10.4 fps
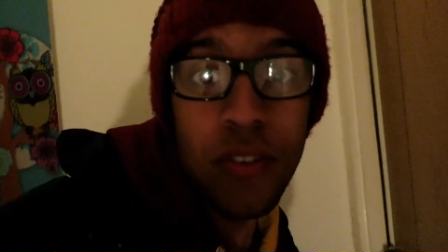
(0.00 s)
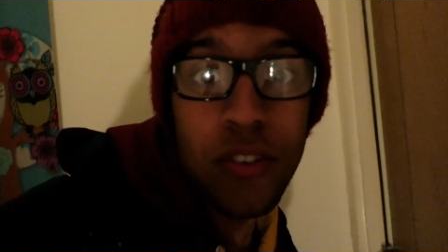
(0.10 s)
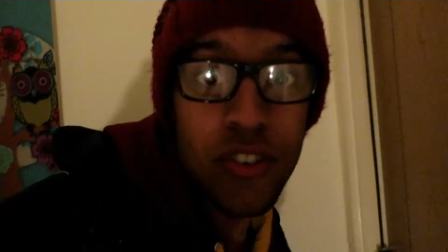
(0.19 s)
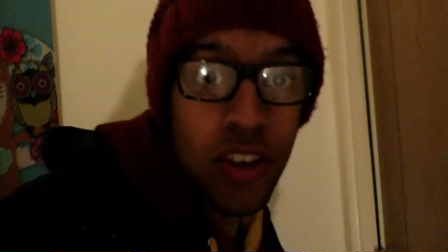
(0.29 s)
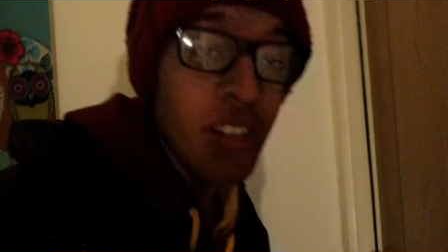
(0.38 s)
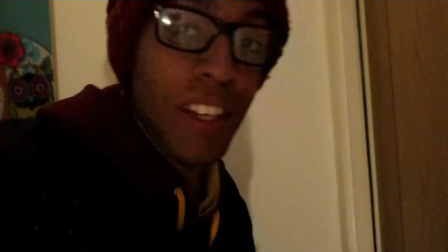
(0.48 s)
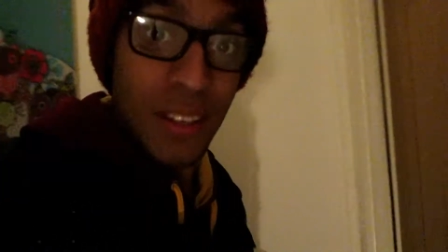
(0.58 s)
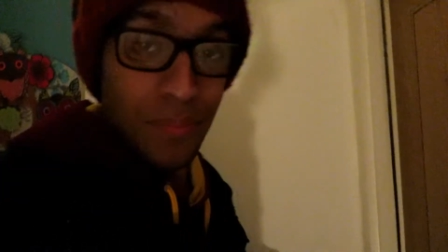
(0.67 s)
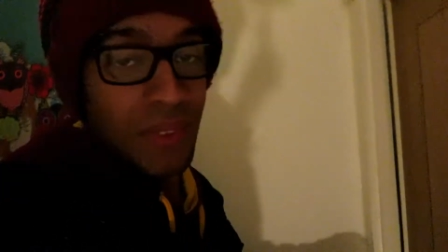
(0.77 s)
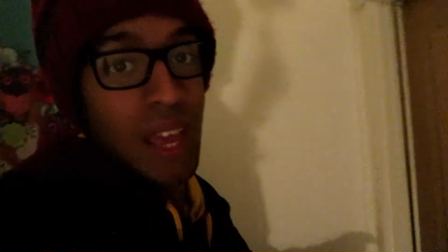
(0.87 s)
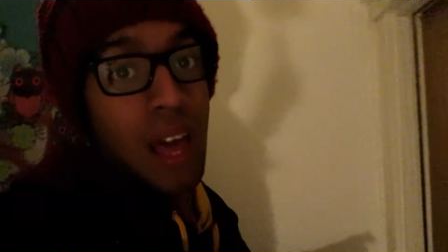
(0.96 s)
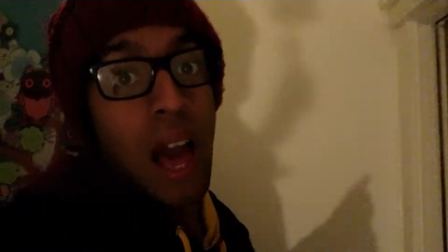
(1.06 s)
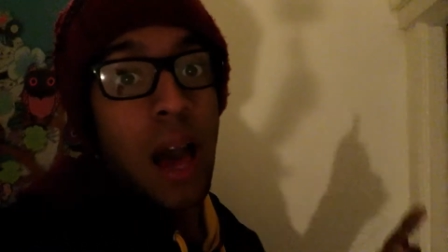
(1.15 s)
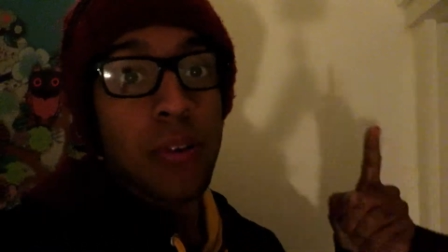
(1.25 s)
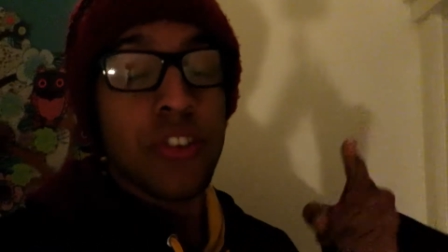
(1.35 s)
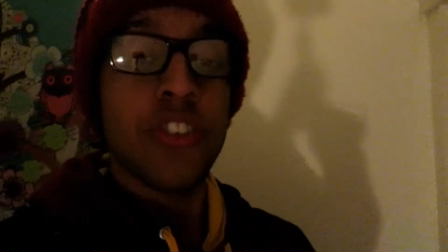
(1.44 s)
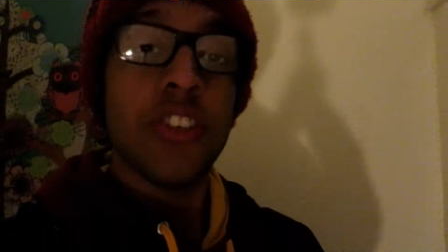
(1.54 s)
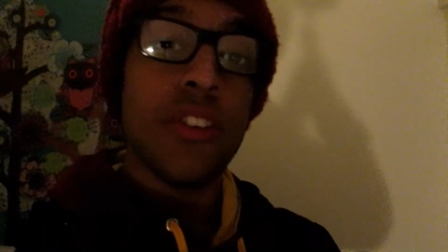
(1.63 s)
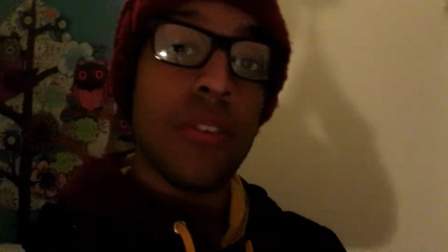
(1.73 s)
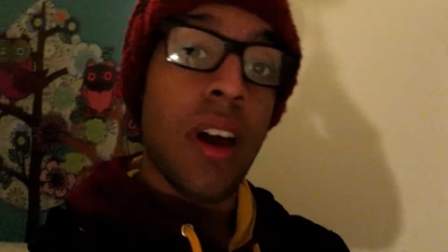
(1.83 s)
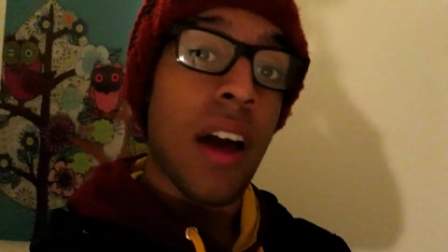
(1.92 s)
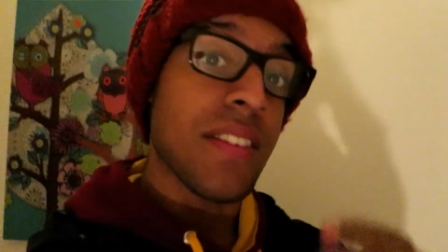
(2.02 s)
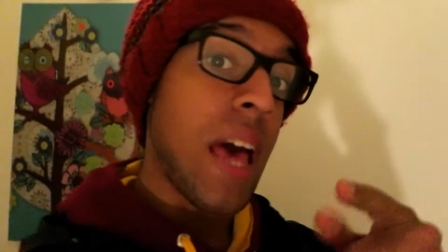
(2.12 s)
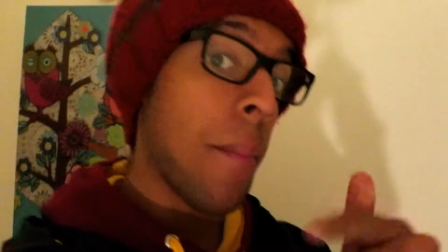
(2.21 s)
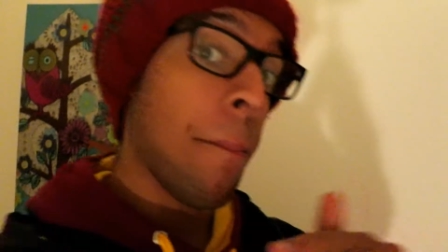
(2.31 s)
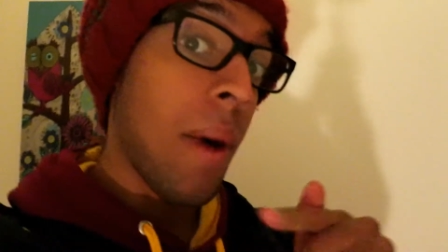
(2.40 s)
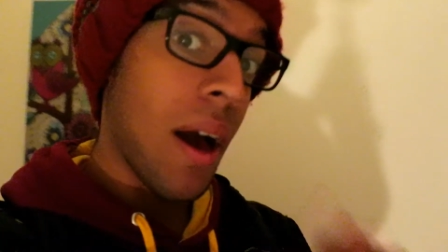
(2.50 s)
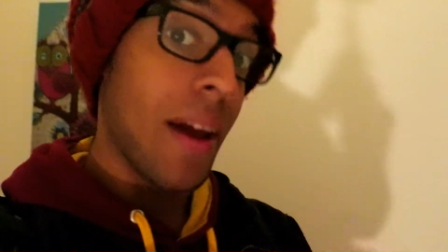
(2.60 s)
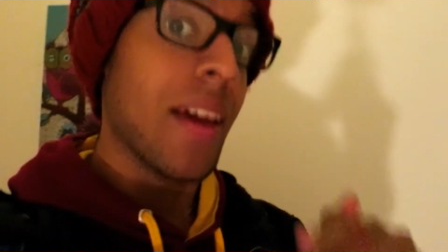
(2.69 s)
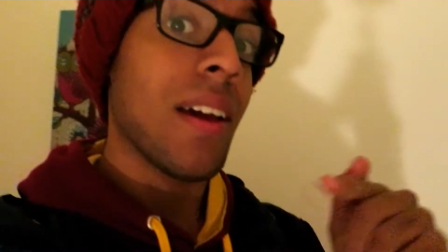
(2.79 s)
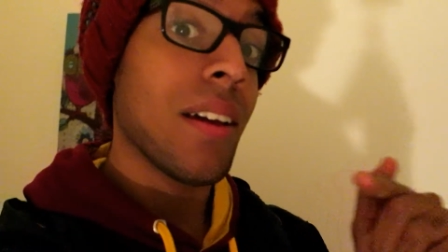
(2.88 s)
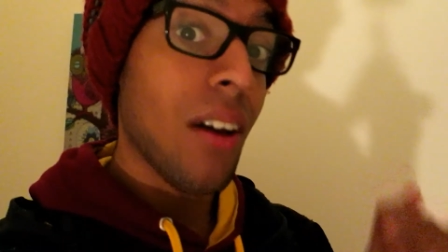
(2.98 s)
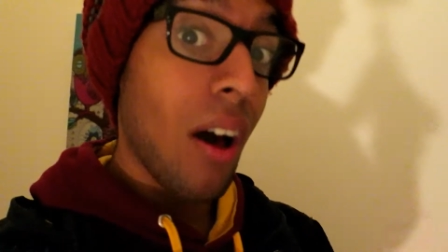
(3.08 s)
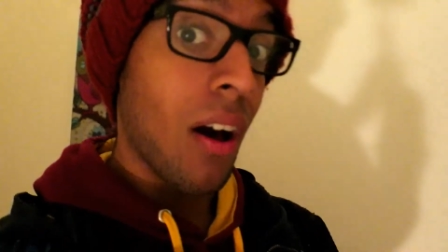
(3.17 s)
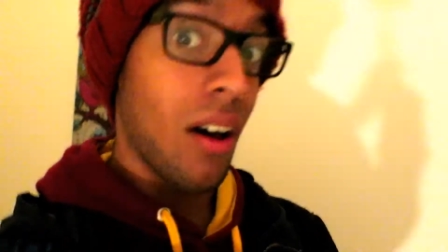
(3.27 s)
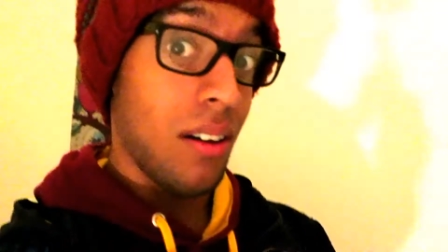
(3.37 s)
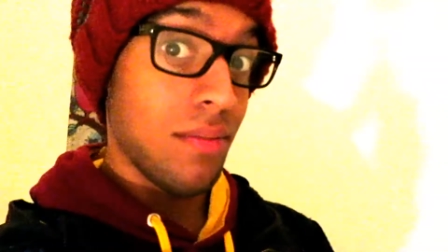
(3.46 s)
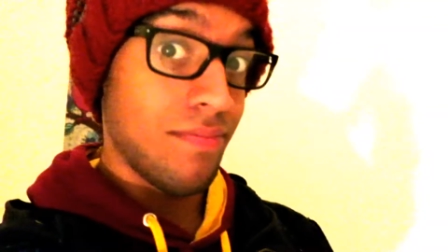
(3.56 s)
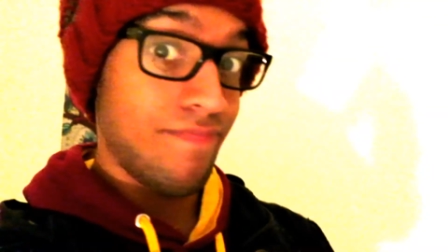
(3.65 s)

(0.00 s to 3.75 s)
of a journey. I will see you guys at my car.